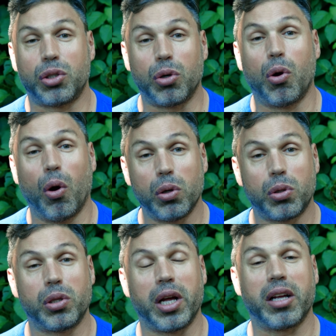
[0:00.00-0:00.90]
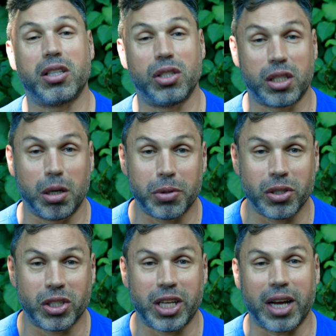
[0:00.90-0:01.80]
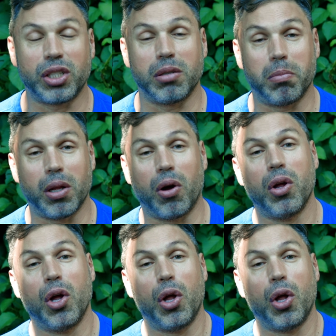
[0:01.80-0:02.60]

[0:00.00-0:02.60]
to go to the description section below,